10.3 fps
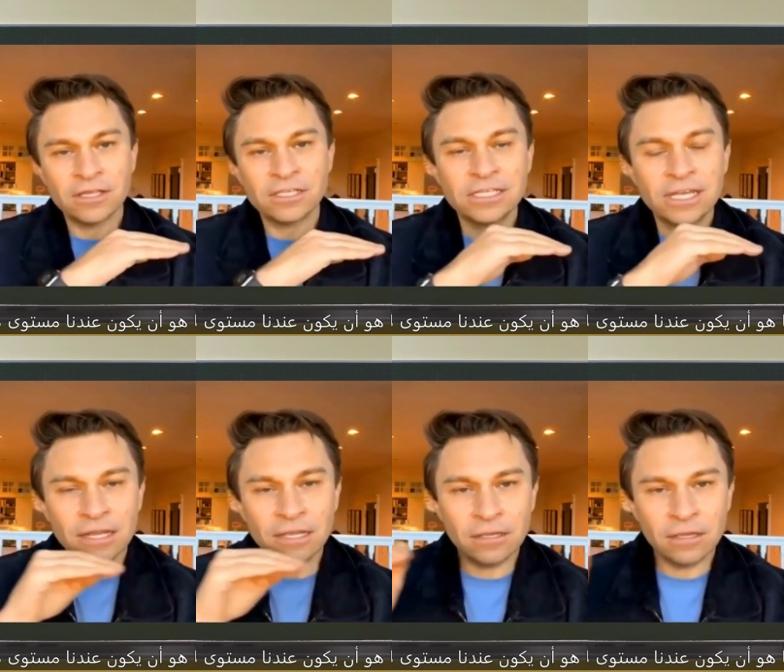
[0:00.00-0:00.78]
A
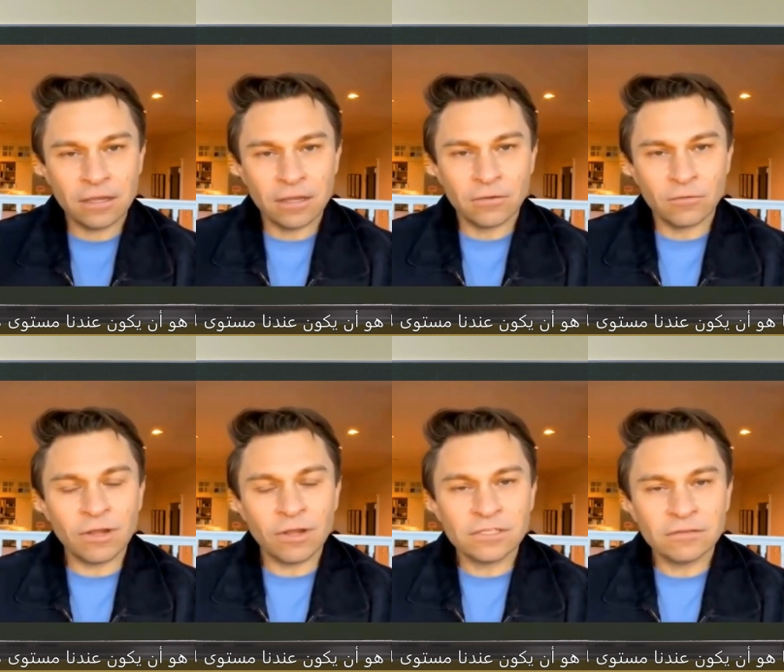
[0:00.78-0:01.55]
steady mm
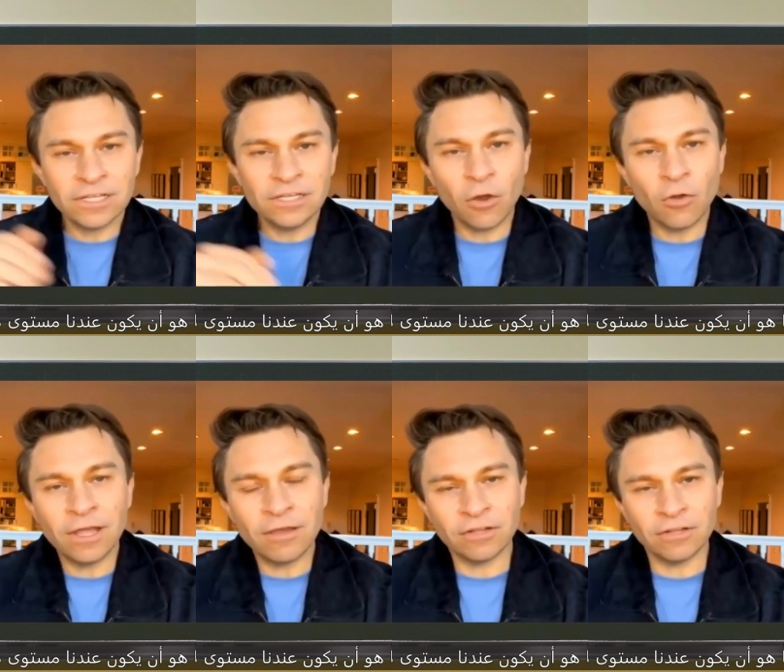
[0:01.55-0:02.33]
relatively low
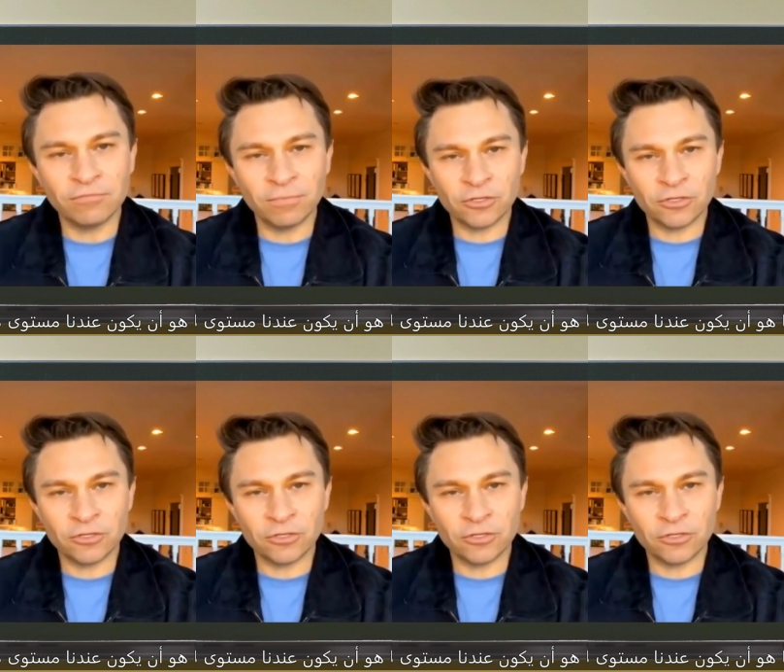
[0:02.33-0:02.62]
level of